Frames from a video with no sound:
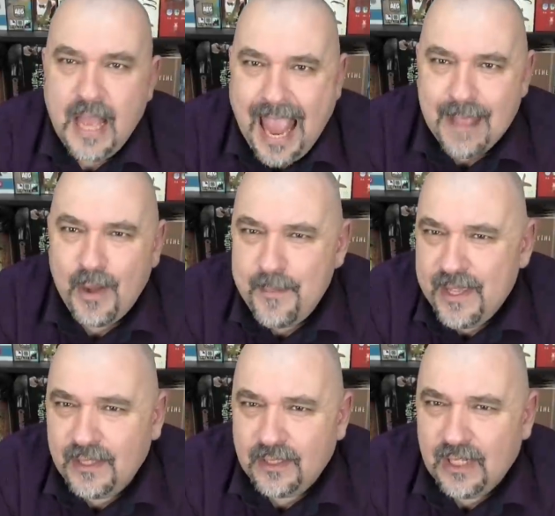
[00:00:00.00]
Am I
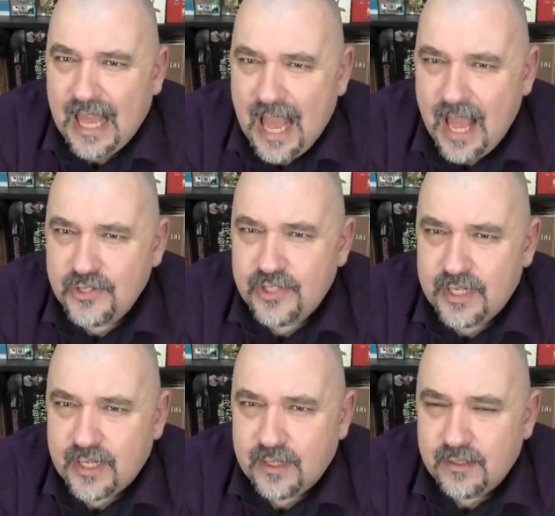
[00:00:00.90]
being a little harsh
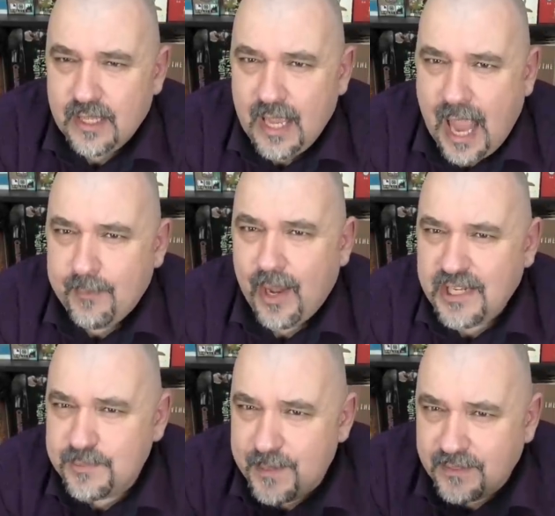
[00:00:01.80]
here? Am I
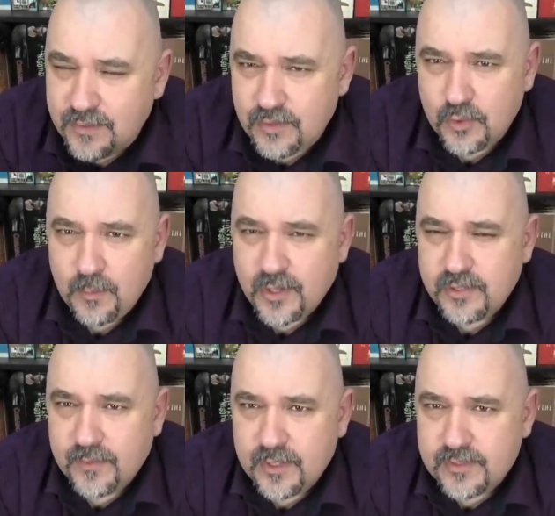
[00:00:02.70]
expecting too much
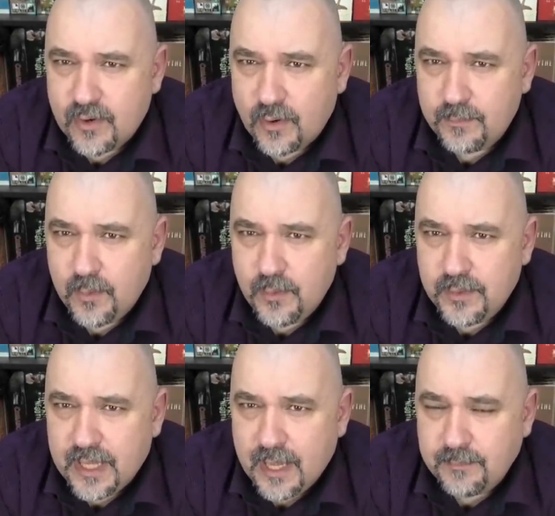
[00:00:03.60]
of a historic board
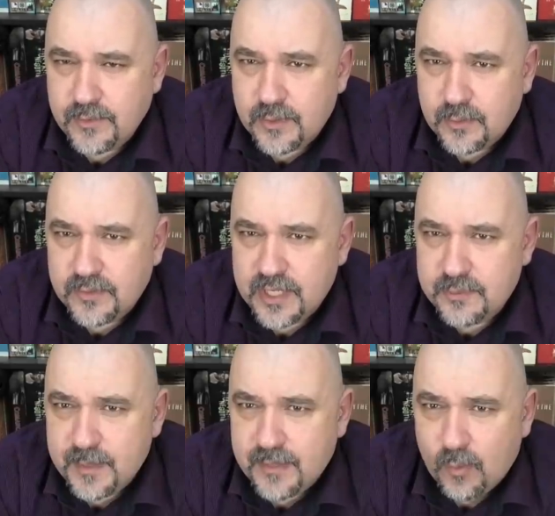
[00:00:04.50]
game to teach
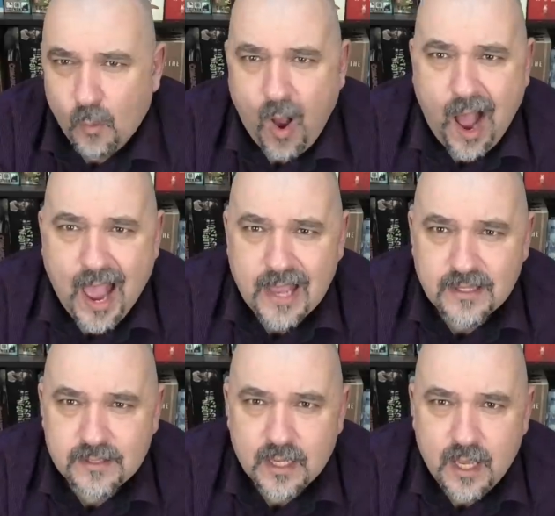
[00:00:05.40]
me the
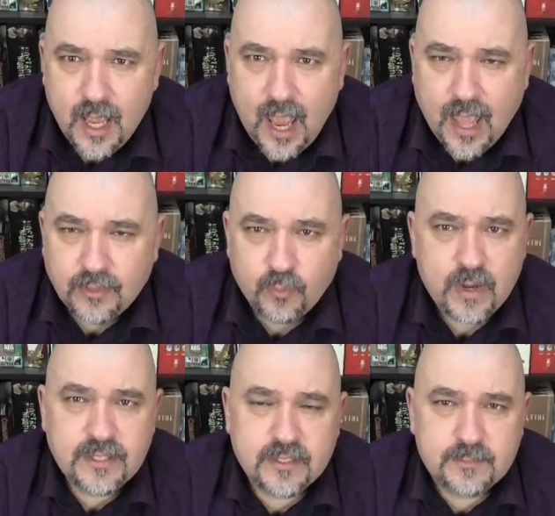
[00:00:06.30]
whys and the
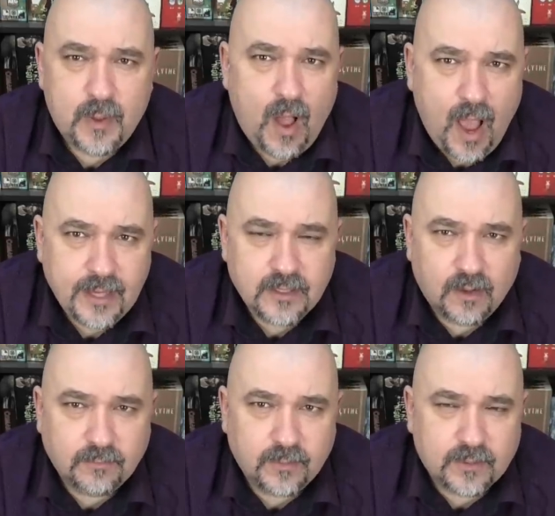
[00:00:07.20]
reasons behind
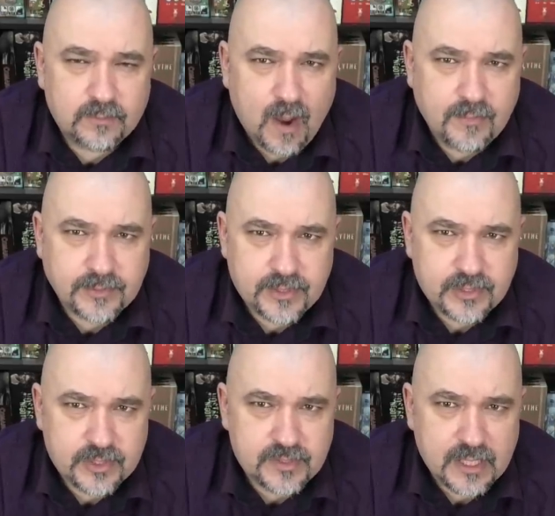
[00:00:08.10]
conflict rather than
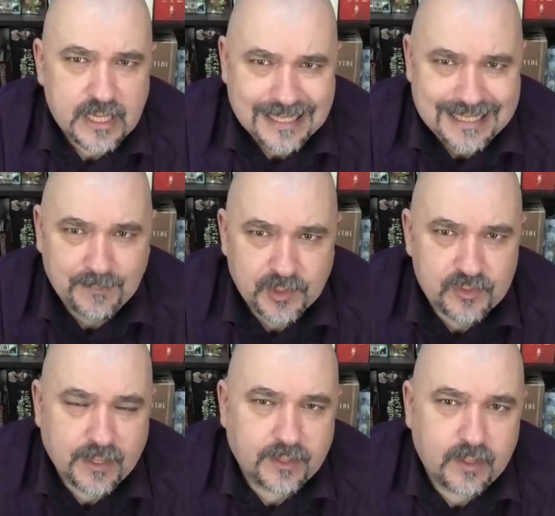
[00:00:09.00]
just
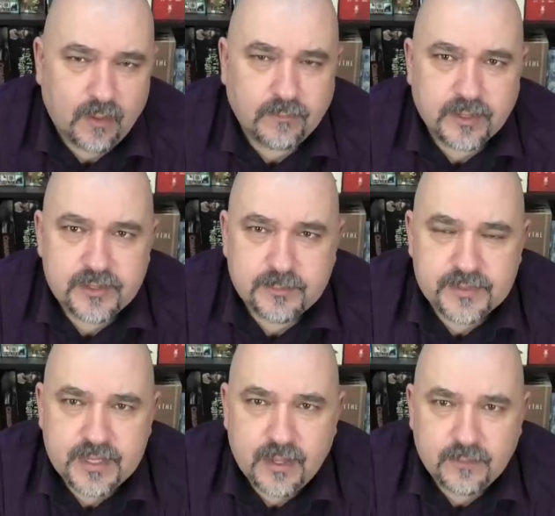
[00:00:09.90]
demonstrate the conflicts
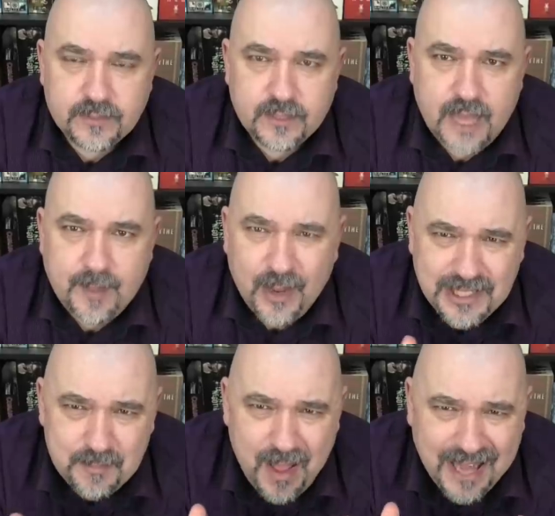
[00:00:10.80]
themselves. Am I
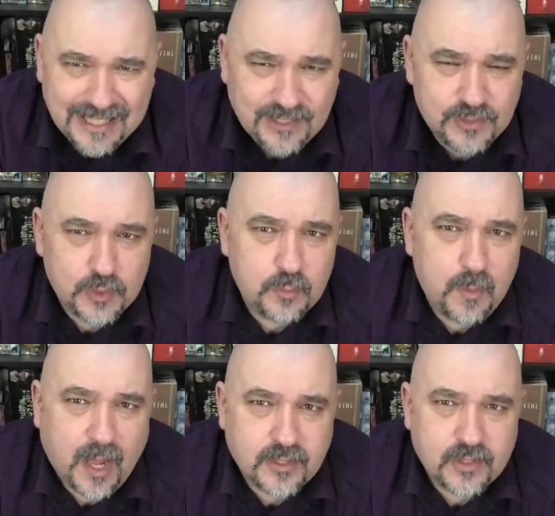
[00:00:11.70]
demanding too
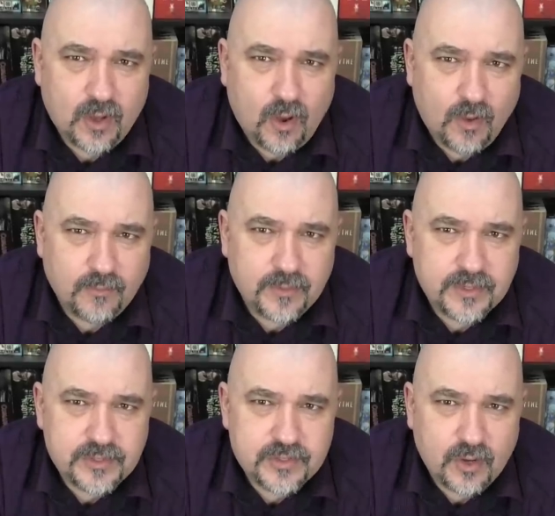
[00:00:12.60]
much of
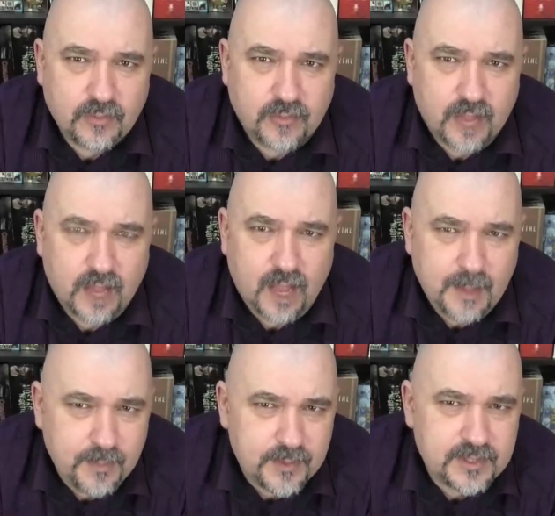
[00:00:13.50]
this genre? I
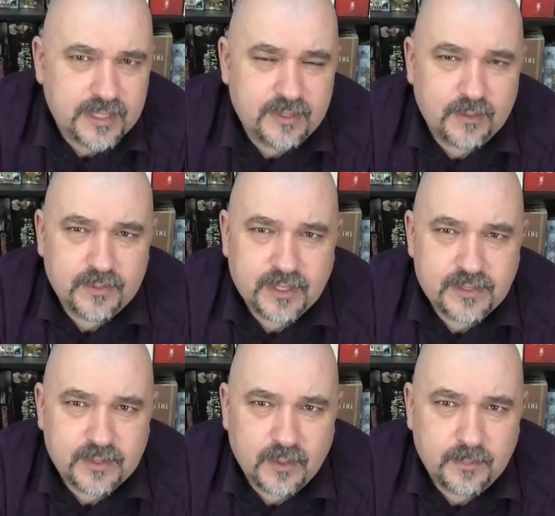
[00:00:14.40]
personally don't think
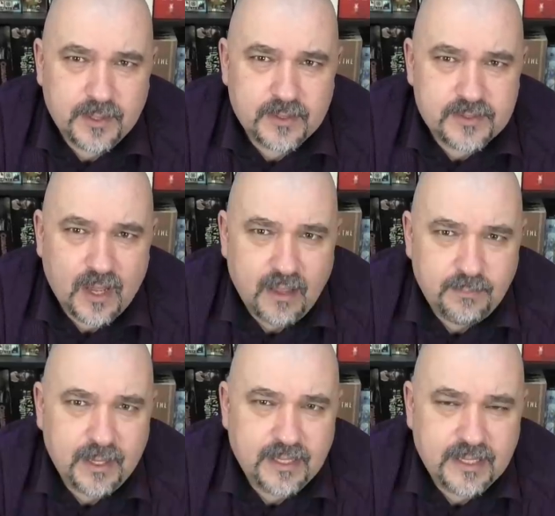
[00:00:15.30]
so because I've
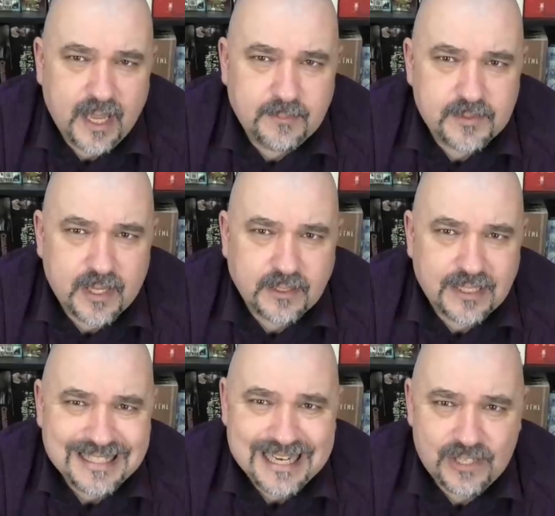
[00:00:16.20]
played games that
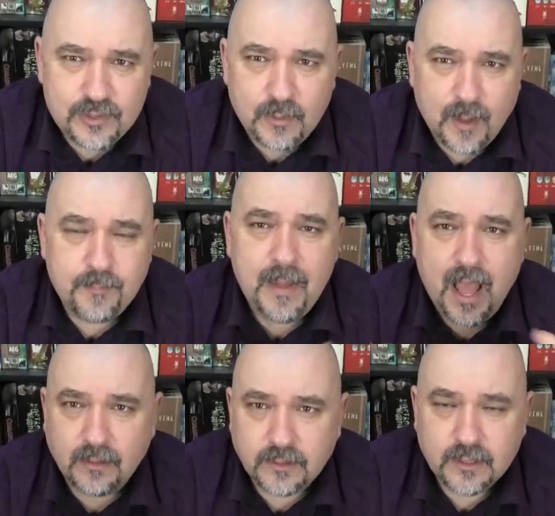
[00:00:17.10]
can teach you
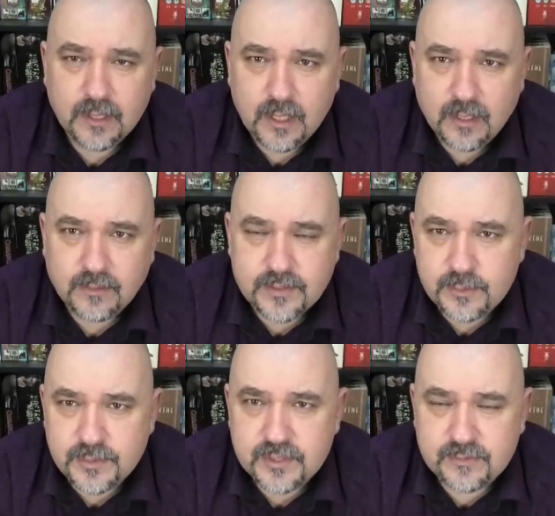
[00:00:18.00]
about the
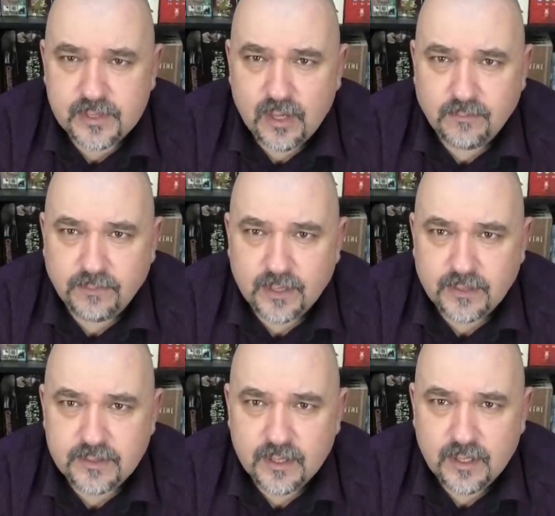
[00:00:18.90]
sources of a
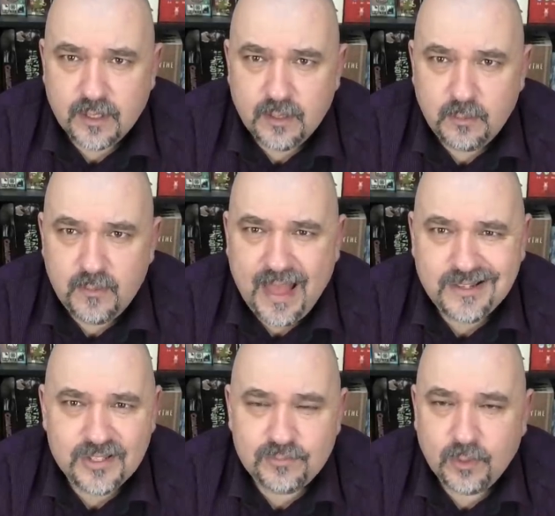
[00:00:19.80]
conflict without
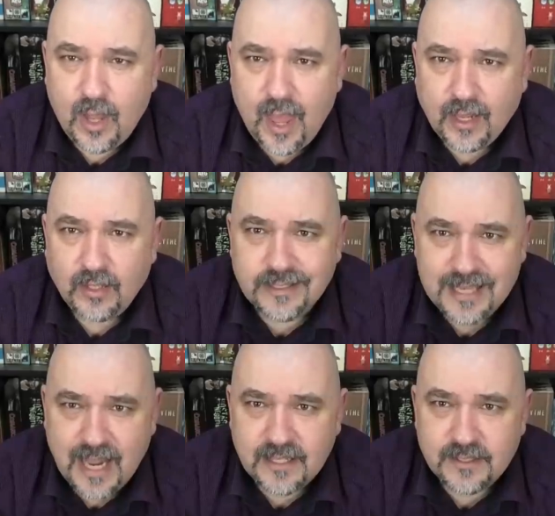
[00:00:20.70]
just relying on
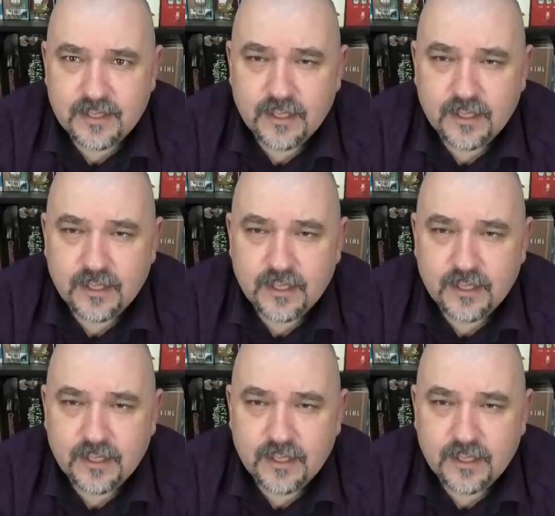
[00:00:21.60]
dates,